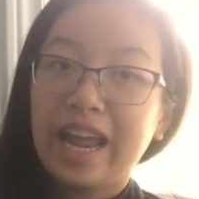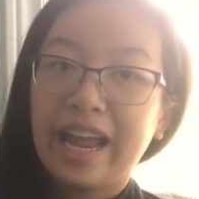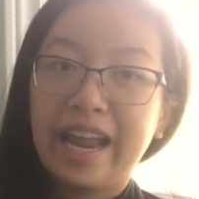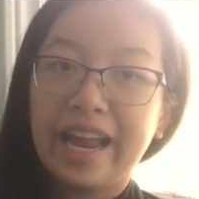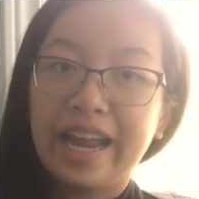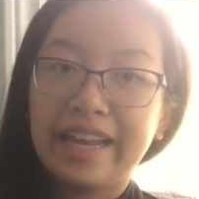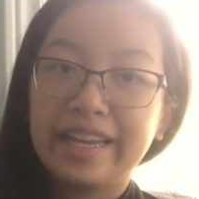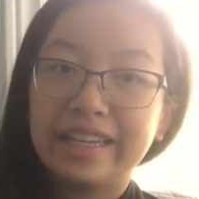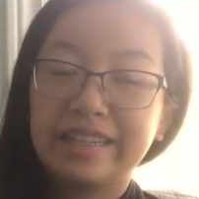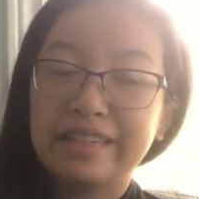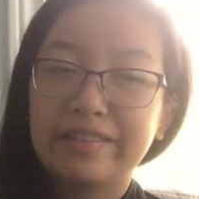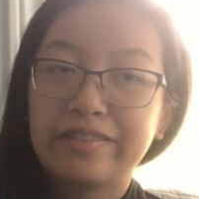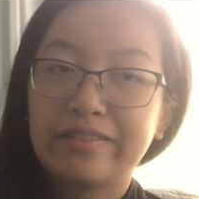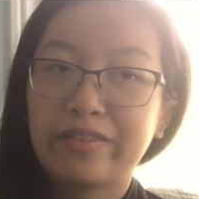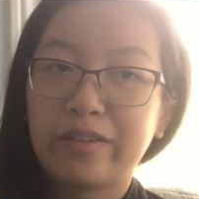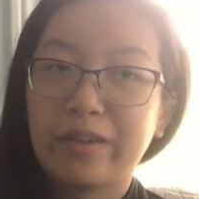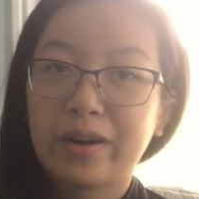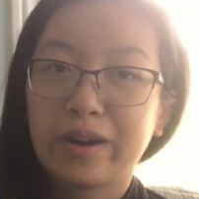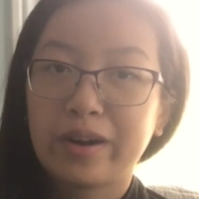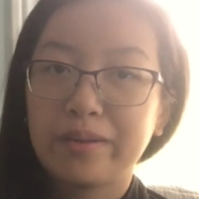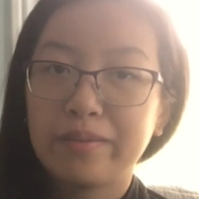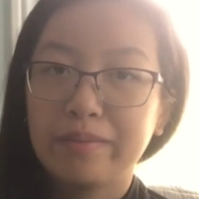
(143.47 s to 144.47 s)
and
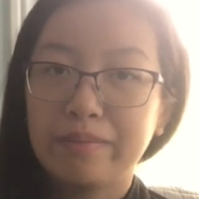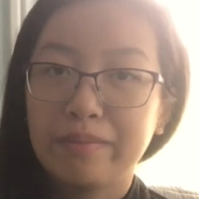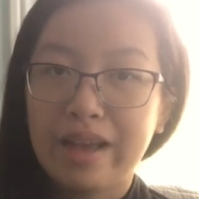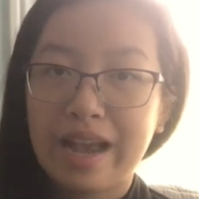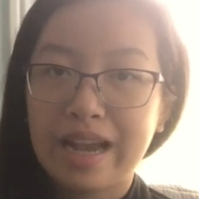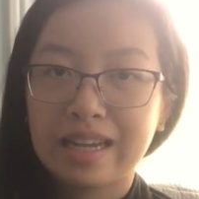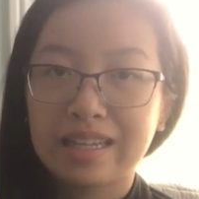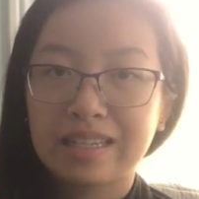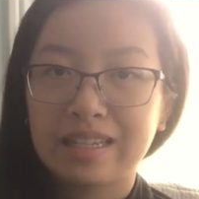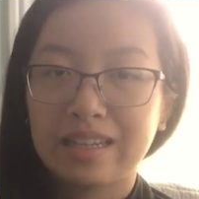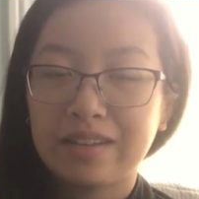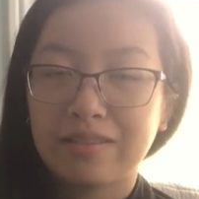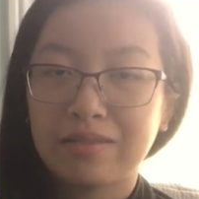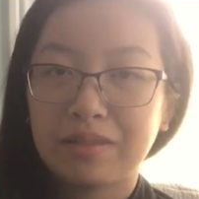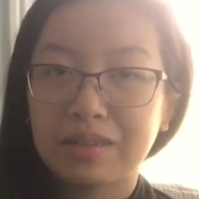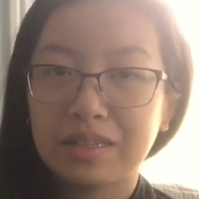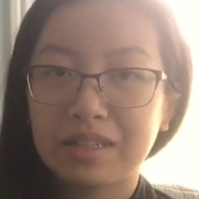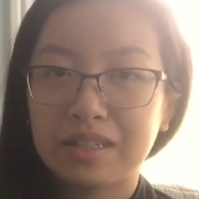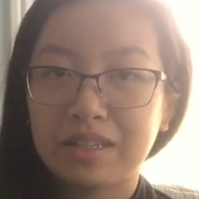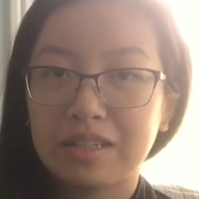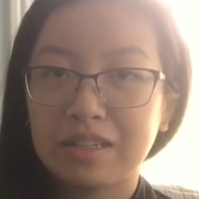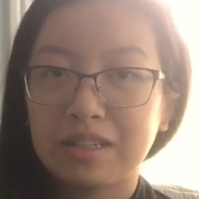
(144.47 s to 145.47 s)
for Max it
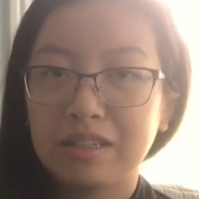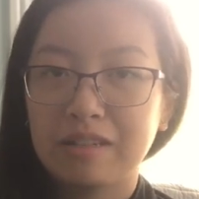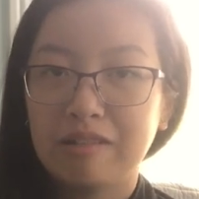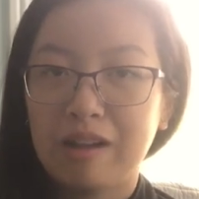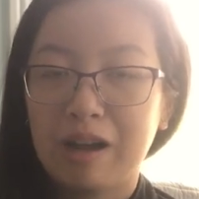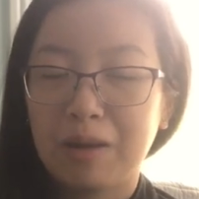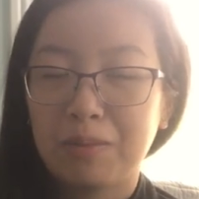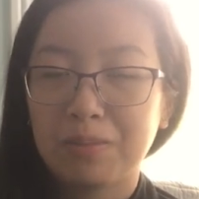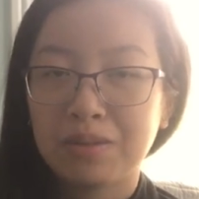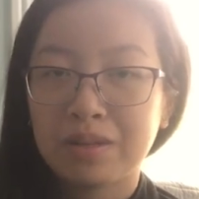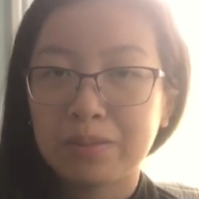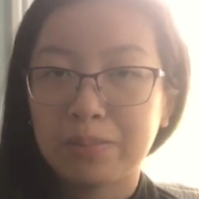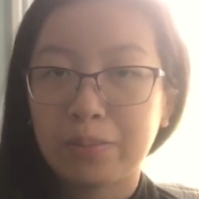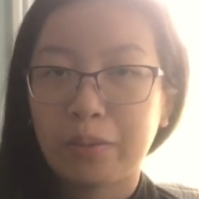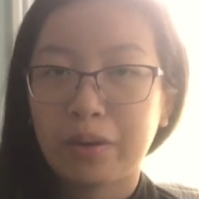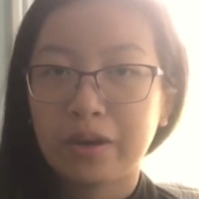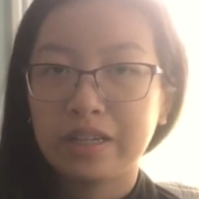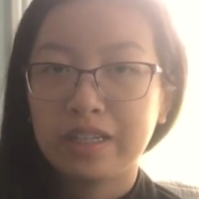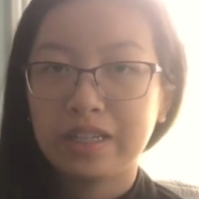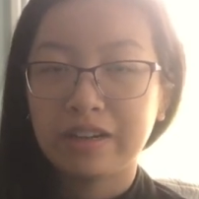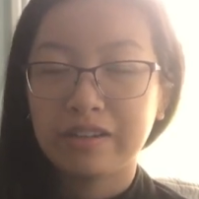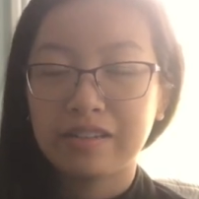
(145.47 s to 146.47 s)
was to help
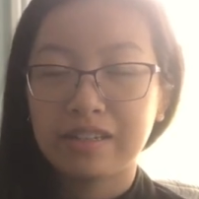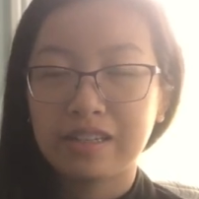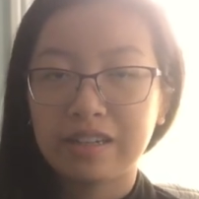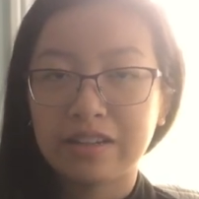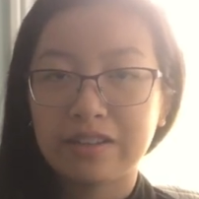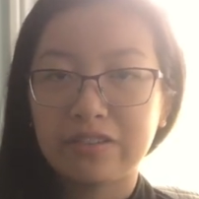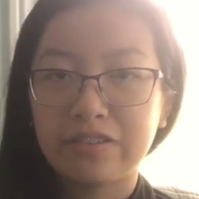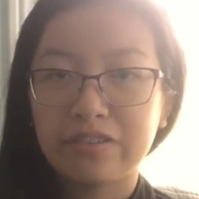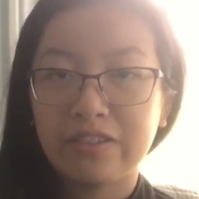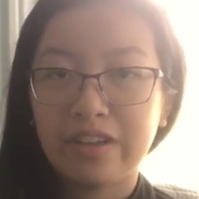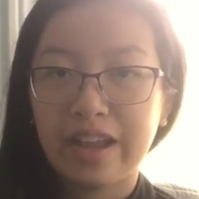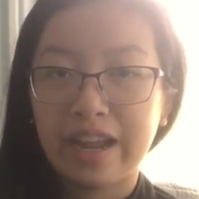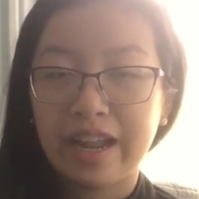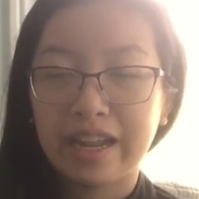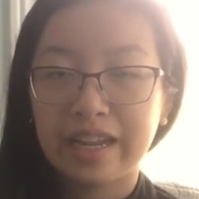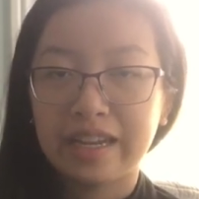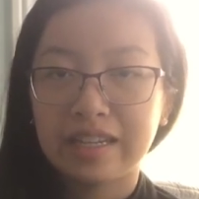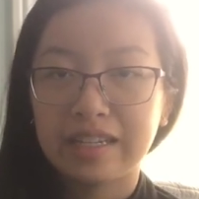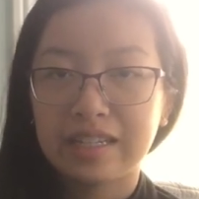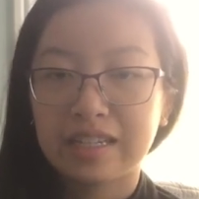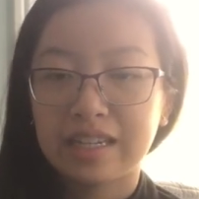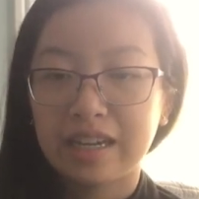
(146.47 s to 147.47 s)
support Joseph
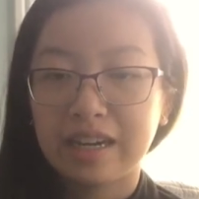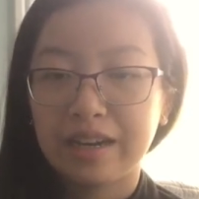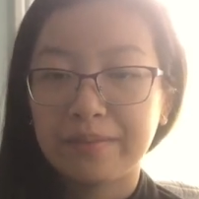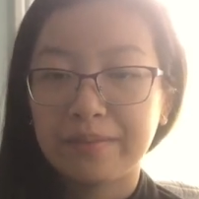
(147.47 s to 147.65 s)
and